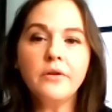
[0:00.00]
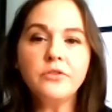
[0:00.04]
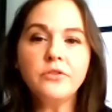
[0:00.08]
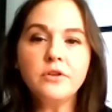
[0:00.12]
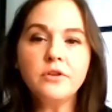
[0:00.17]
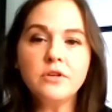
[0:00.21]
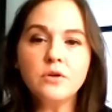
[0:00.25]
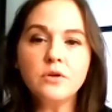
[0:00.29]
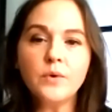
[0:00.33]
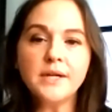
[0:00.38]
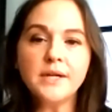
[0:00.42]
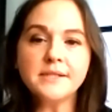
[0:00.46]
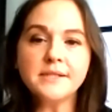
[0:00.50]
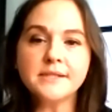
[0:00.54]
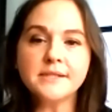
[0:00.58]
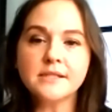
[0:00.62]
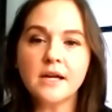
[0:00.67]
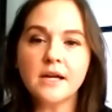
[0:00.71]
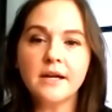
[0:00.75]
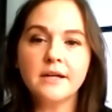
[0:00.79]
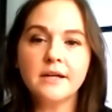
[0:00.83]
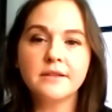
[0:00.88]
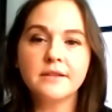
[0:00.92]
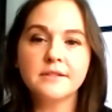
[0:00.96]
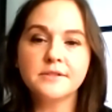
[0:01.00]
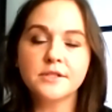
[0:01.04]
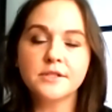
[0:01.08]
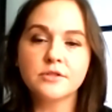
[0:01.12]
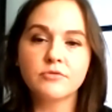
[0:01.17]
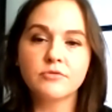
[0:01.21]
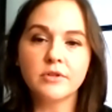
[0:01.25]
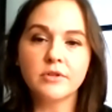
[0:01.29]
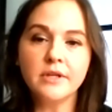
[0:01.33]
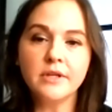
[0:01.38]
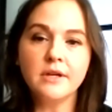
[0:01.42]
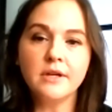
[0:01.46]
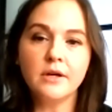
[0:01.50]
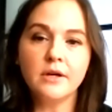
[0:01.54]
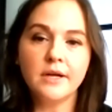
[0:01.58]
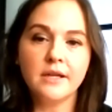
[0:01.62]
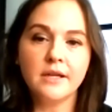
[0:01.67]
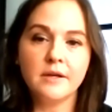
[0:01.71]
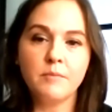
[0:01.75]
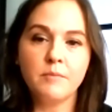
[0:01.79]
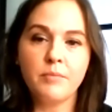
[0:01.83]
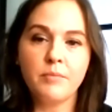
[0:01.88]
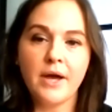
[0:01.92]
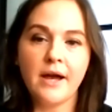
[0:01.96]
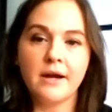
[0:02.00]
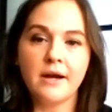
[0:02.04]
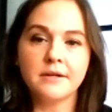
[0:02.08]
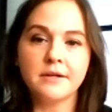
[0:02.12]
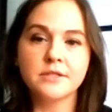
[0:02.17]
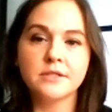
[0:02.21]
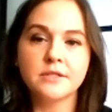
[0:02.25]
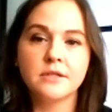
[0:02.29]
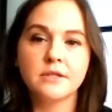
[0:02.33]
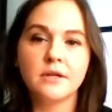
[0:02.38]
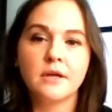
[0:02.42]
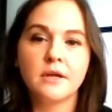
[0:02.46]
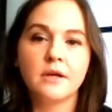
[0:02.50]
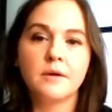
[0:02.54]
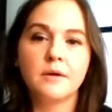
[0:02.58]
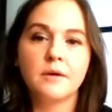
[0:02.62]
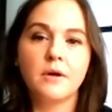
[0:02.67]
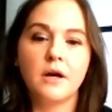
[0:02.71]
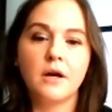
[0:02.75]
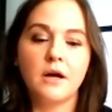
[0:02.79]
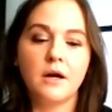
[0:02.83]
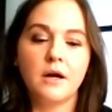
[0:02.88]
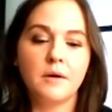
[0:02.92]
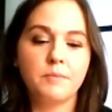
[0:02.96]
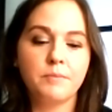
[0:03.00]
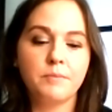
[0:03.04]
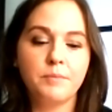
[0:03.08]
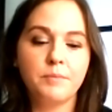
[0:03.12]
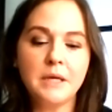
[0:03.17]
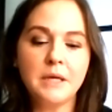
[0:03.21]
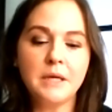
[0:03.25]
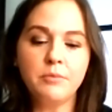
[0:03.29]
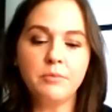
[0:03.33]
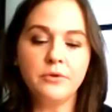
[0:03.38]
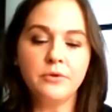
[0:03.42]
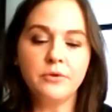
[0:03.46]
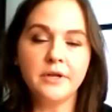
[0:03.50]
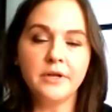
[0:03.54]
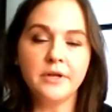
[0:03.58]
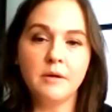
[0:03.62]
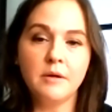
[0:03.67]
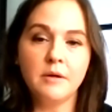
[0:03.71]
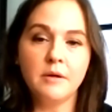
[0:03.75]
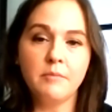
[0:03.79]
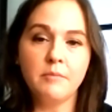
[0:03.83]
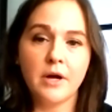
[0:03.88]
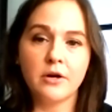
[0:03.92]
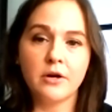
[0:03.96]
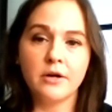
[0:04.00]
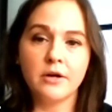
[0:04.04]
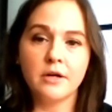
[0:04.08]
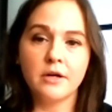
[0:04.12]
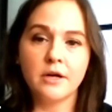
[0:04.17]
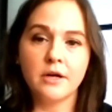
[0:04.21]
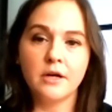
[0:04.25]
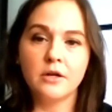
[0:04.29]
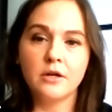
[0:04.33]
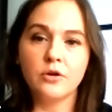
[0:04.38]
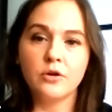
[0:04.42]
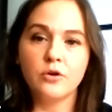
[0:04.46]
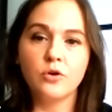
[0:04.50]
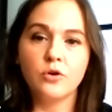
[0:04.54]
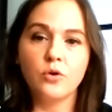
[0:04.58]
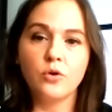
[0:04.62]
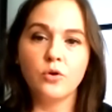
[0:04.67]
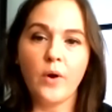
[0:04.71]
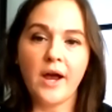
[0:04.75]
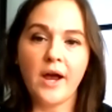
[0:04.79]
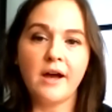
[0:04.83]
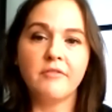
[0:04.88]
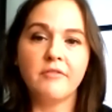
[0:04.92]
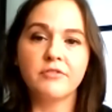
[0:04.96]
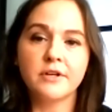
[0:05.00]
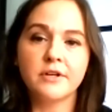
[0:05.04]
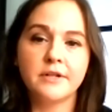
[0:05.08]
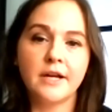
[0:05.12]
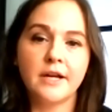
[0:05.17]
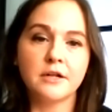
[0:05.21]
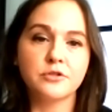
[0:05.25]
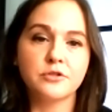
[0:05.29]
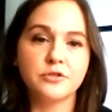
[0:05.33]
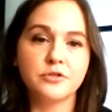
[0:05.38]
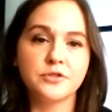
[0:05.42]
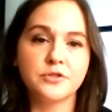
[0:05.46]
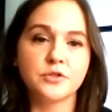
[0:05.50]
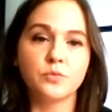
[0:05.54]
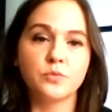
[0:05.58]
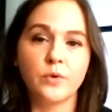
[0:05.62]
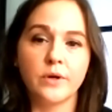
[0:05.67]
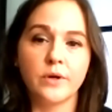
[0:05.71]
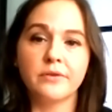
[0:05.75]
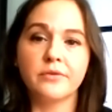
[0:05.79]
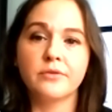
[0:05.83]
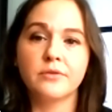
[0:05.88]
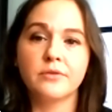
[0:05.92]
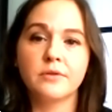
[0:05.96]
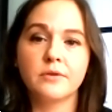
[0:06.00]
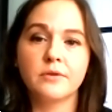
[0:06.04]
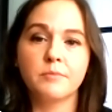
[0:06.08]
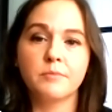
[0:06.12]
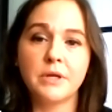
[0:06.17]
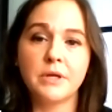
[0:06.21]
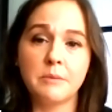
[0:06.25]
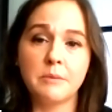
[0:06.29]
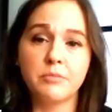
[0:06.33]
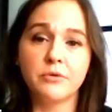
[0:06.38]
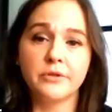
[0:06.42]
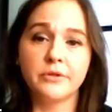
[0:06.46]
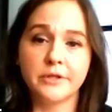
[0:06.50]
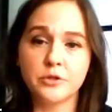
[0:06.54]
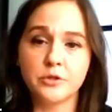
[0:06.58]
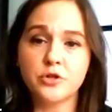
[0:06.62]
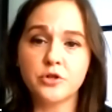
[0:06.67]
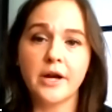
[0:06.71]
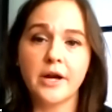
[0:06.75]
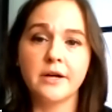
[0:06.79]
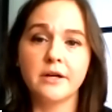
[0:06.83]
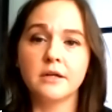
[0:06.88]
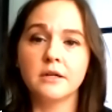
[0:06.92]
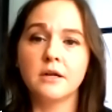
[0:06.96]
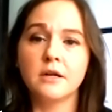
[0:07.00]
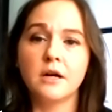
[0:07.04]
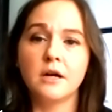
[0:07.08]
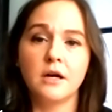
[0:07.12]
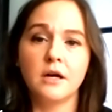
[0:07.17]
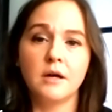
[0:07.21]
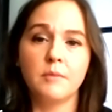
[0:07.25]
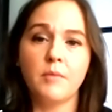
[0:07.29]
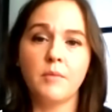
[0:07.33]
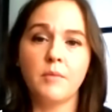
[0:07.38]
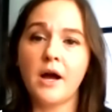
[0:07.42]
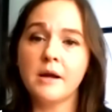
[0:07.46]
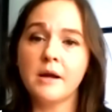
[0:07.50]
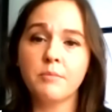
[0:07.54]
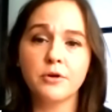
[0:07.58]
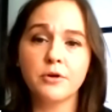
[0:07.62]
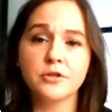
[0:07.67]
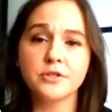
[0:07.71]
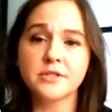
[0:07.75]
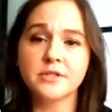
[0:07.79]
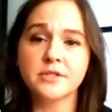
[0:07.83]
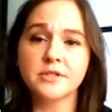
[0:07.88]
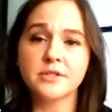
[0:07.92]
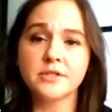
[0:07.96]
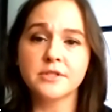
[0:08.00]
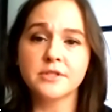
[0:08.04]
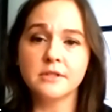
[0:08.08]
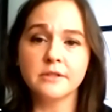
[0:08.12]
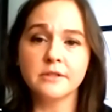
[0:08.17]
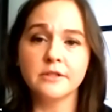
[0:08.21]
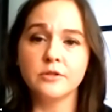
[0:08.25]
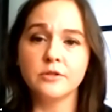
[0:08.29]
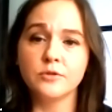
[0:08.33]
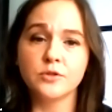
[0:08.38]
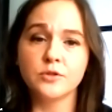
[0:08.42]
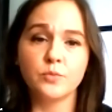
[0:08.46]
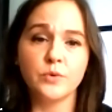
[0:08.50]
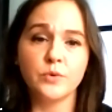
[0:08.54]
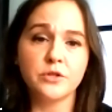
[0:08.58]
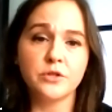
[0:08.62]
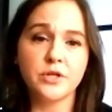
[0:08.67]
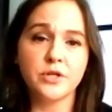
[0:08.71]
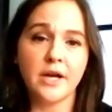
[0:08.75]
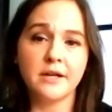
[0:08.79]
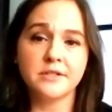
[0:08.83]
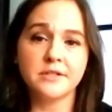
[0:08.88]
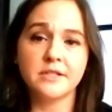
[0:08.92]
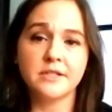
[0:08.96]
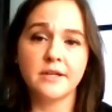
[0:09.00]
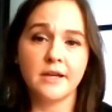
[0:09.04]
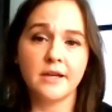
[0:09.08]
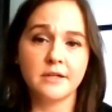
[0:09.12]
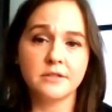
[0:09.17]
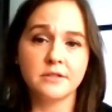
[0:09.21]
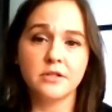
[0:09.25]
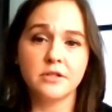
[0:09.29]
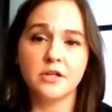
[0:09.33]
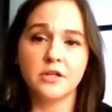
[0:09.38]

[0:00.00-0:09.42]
On the US side, this is really going to impact people in America who have connections with people in China. I personally use WeChat to get in